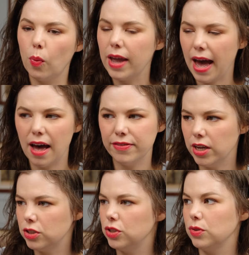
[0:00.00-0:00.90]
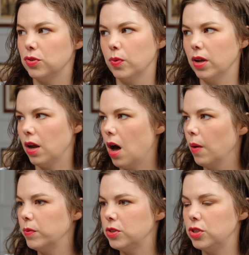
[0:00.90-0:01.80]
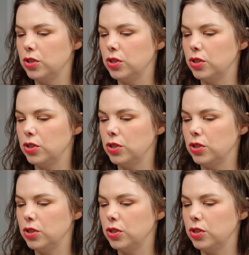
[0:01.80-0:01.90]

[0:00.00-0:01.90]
we have issues when it comes